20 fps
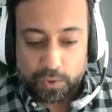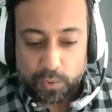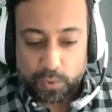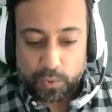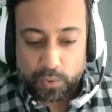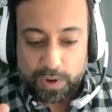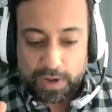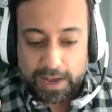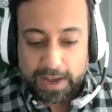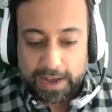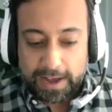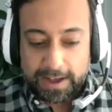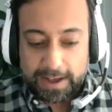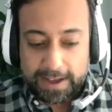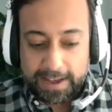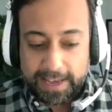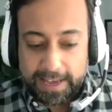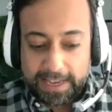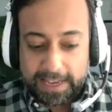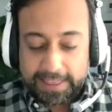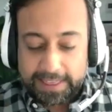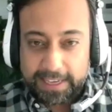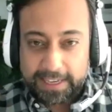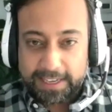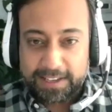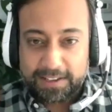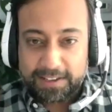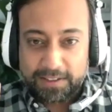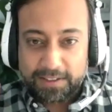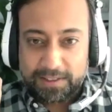So I
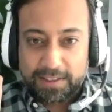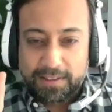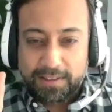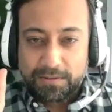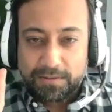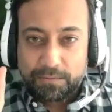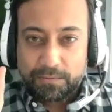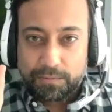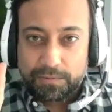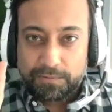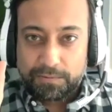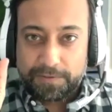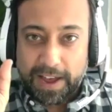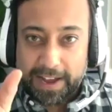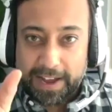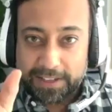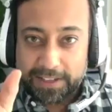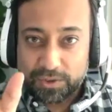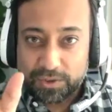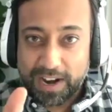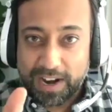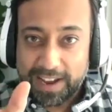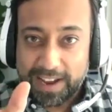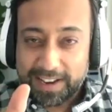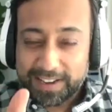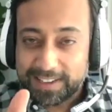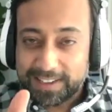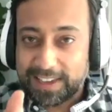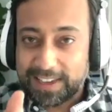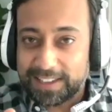think fast
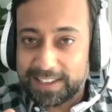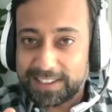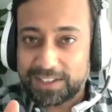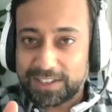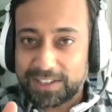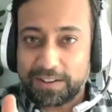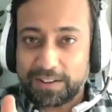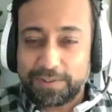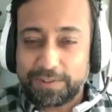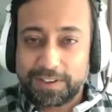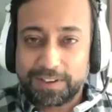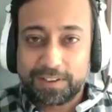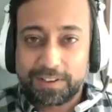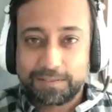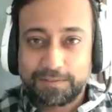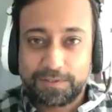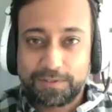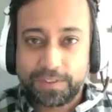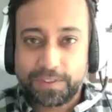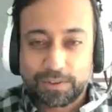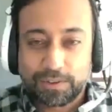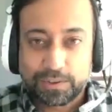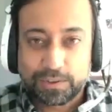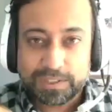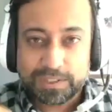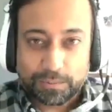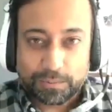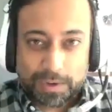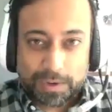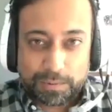track gets often
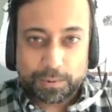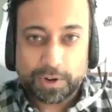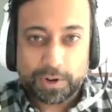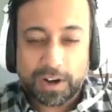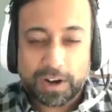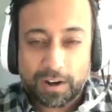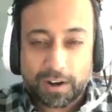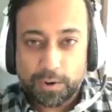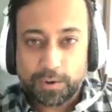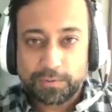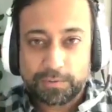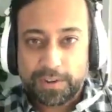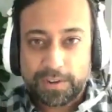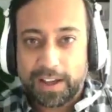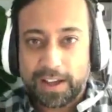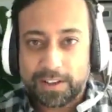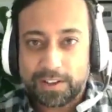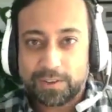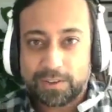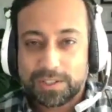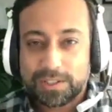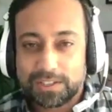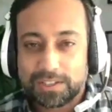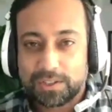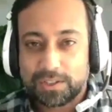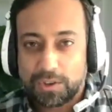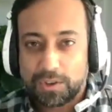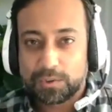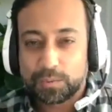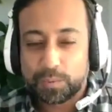confused, and we put our own values
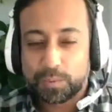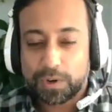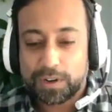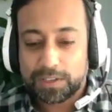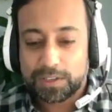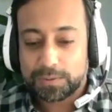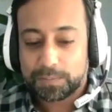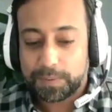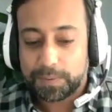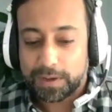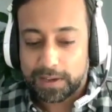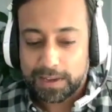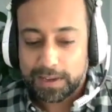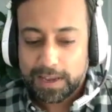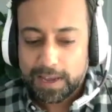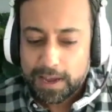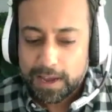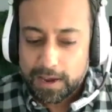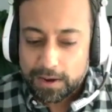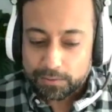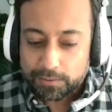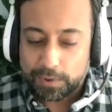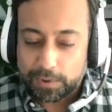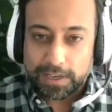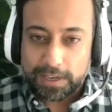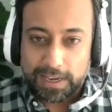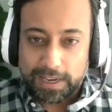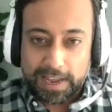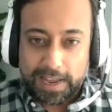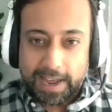into those words, but
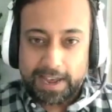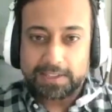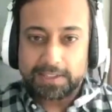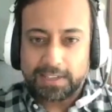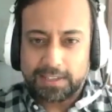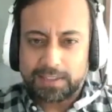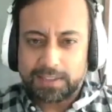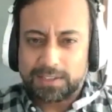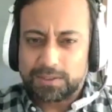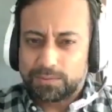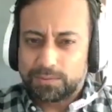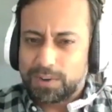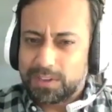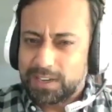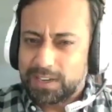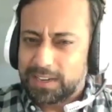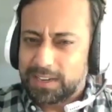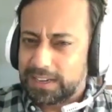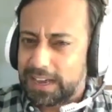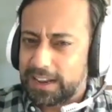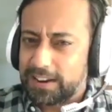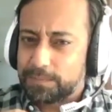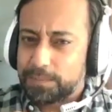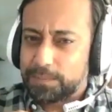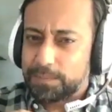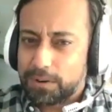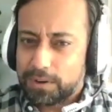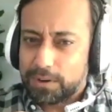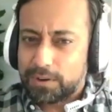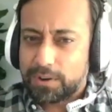really it has like this really
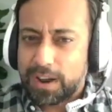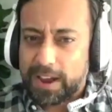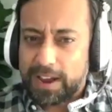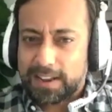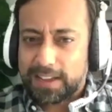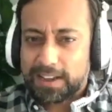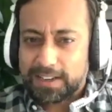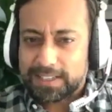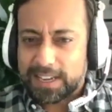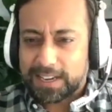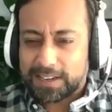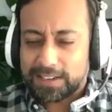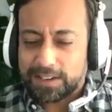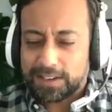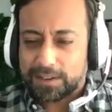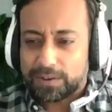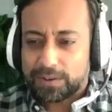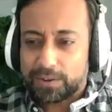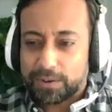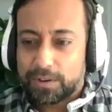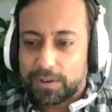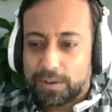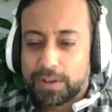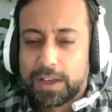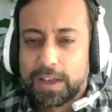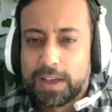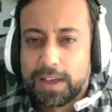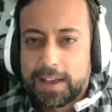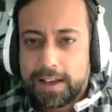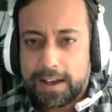kind of bureaucratic,
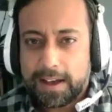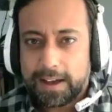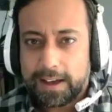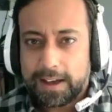technical